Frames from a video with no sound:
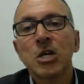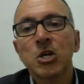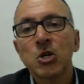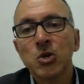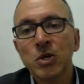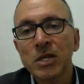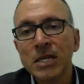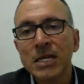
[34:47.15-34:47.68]

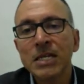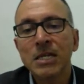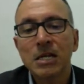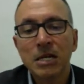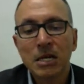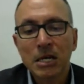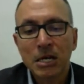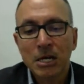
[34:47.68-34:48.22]
you need
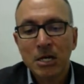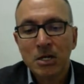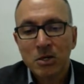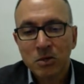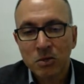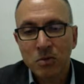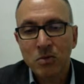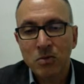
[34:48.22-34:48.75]

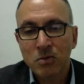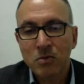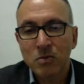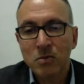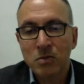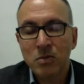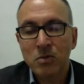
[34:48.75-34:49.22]
to